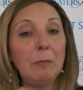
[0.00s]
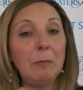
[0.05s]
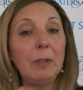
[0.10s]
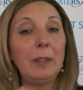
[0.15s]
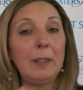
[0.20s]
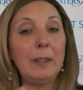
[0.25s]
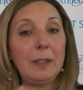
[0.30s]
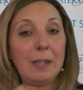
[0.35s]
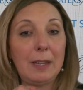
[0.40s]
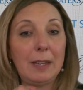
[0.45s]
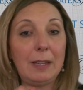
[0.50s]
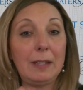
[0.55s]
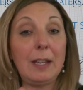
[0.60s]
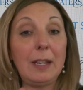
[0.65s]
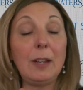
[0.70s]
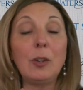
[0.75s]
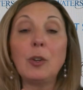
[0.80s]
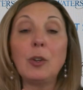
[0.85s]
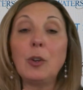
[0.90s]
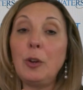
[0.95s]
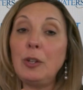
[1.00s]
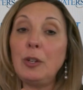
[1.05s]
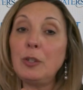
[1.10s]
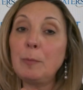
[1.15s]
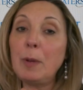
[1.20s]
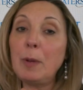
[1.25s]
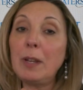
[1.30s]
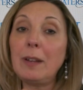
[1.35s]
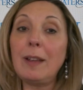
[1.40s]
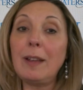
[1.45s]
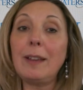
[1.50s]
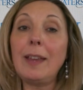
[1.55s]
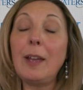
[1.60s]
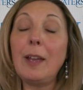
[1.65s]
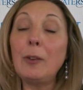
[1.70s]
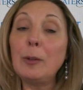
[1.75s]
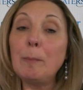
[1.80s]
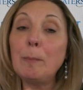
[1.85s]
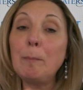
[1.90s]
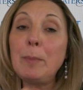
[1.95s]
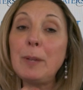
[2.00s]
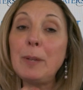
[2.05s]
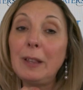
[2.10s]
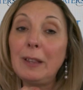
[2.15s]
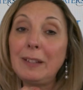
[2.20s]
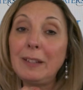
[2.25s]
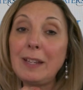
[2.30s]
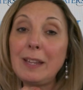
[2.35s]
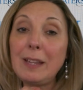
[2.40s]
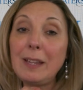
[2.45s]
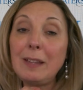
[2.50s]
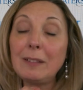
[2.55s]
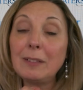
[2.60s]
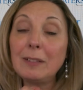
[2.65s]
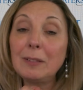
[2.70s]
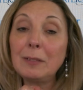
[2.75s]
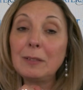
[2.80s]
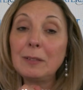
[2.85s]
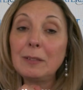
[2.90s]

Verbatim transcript: really need encouragement, accountability,